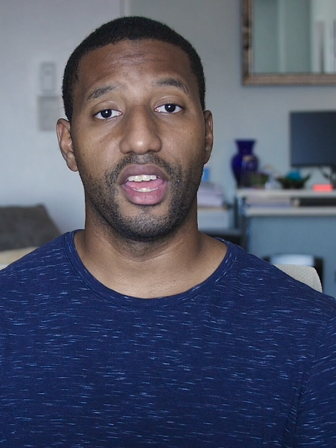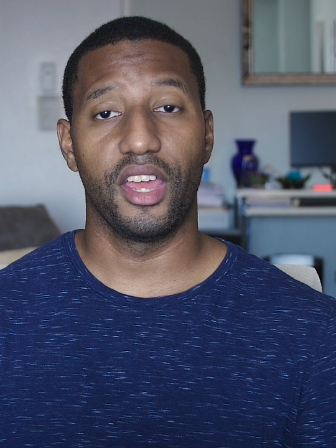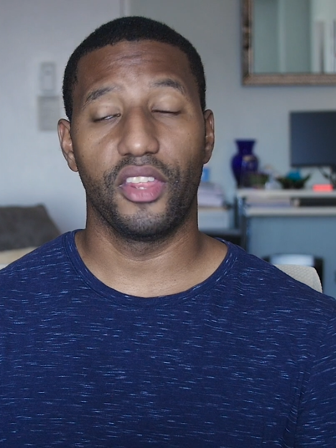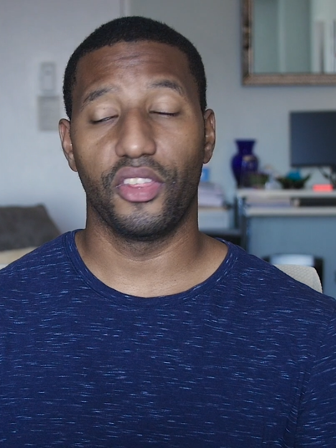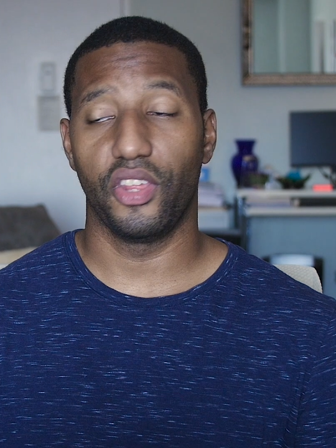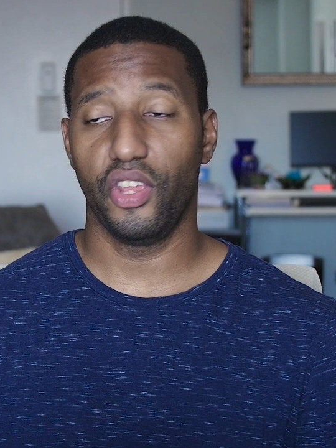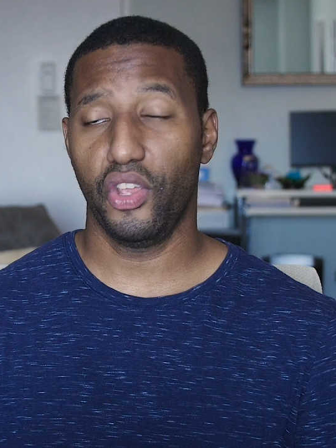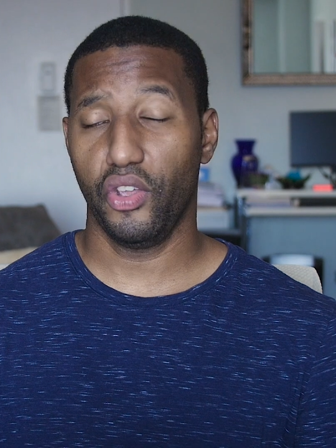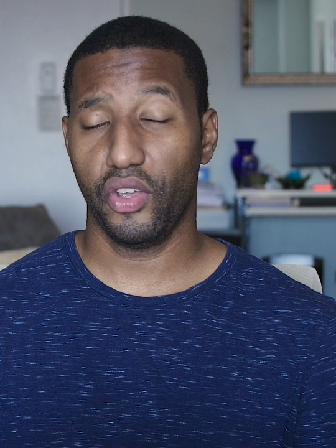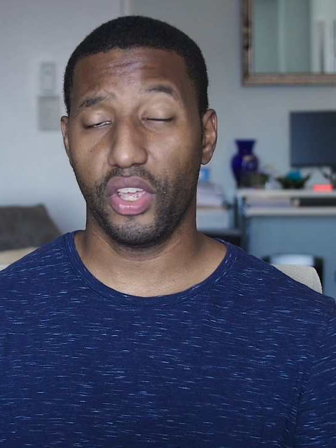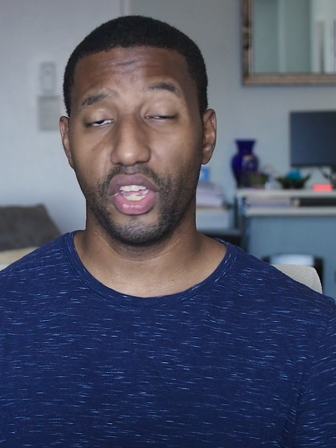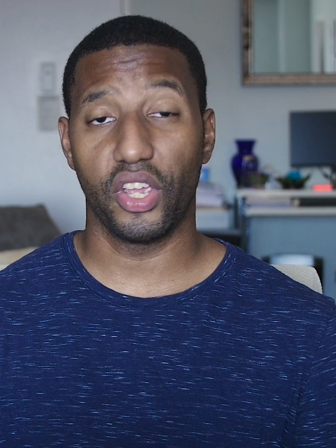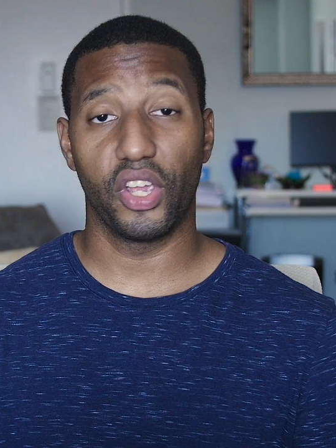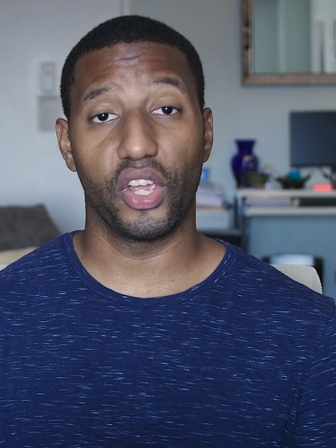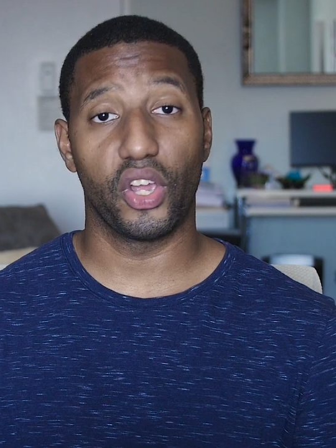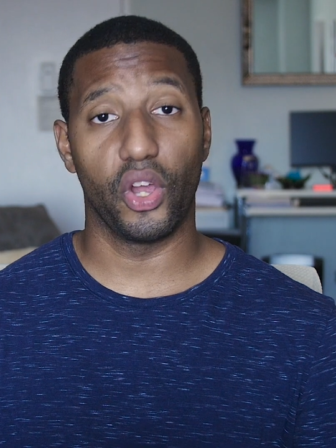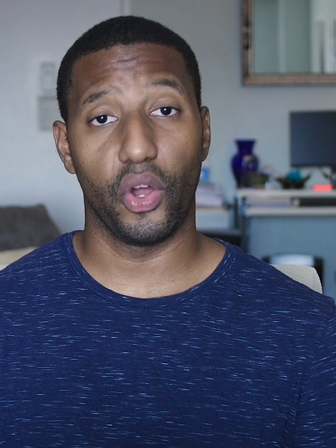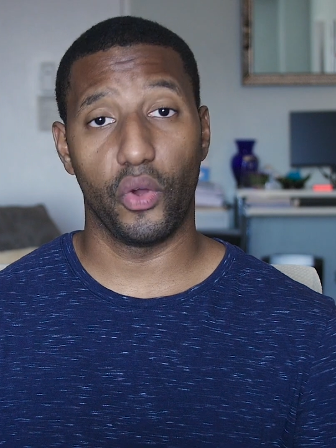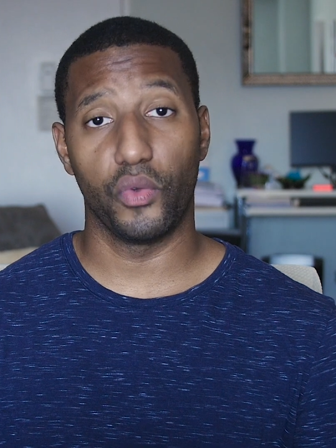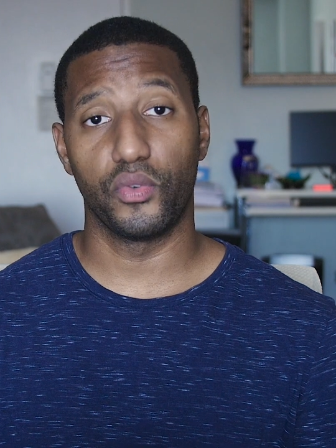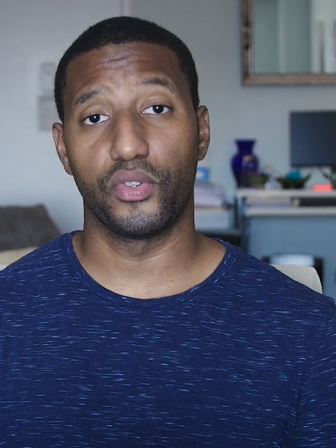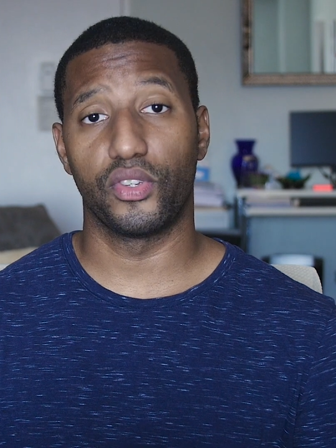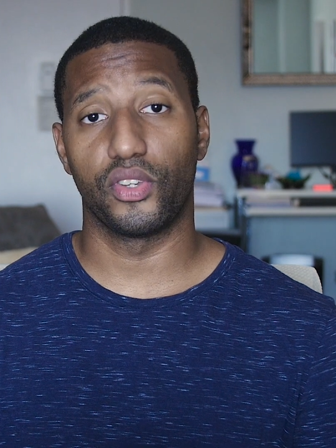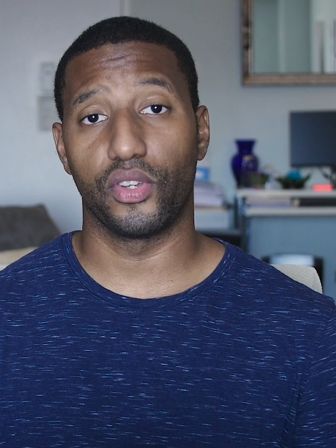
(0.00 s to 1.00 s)
that you can
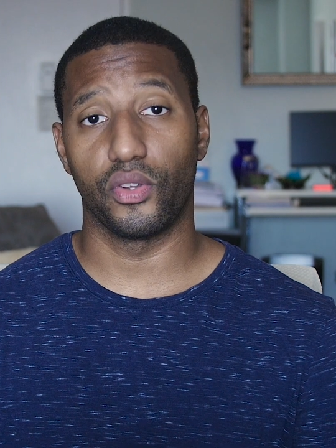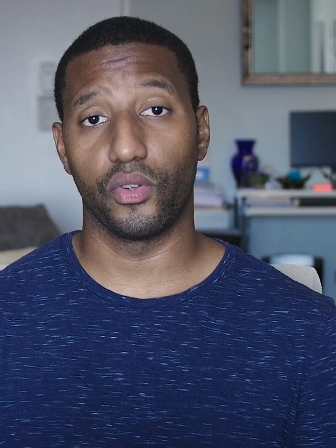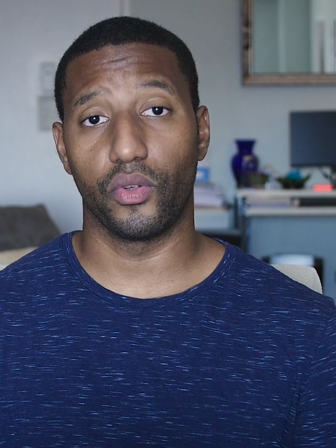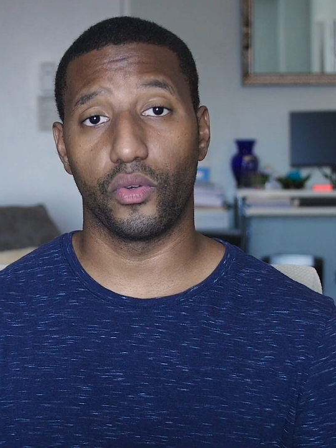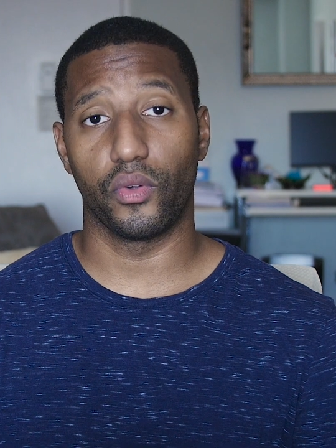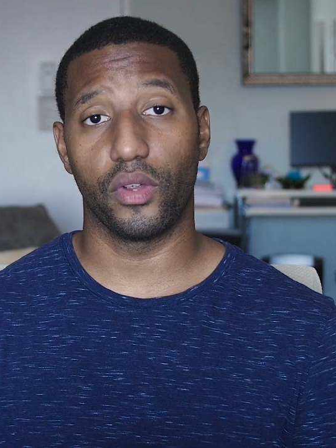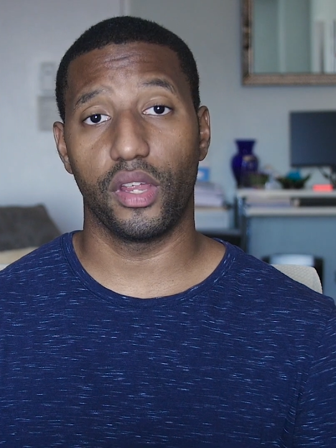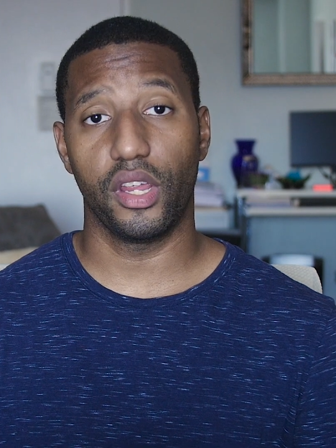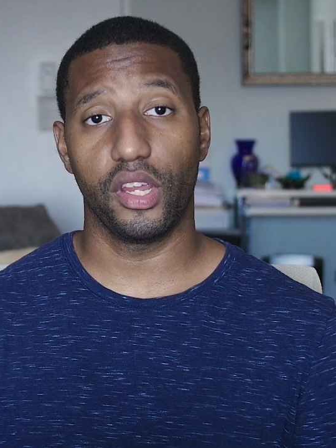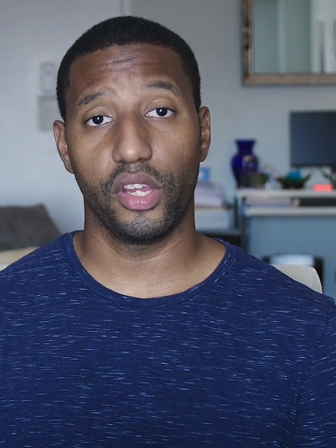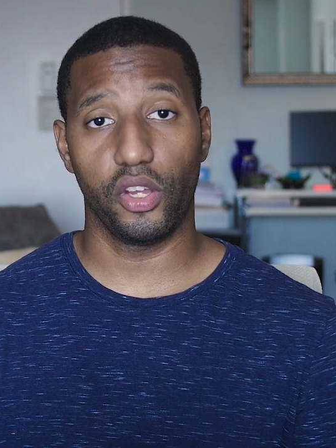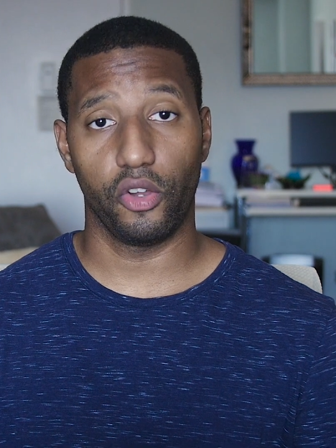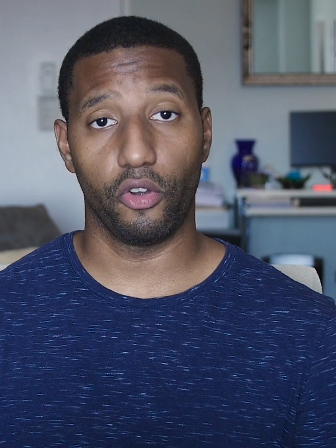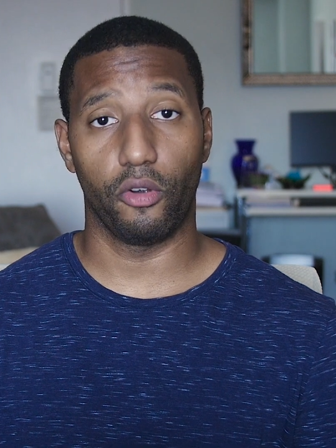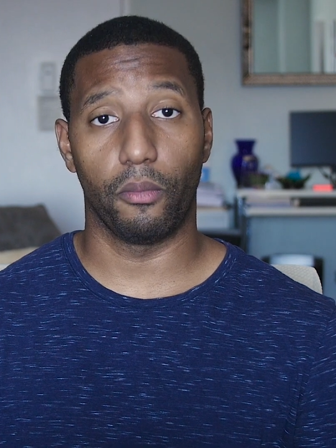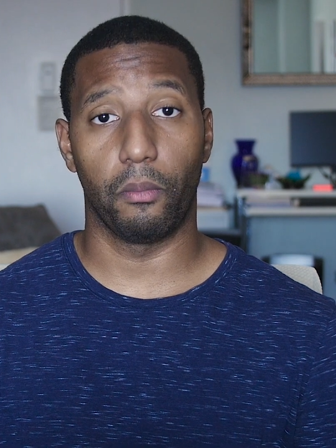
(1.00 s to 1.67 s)
go to in your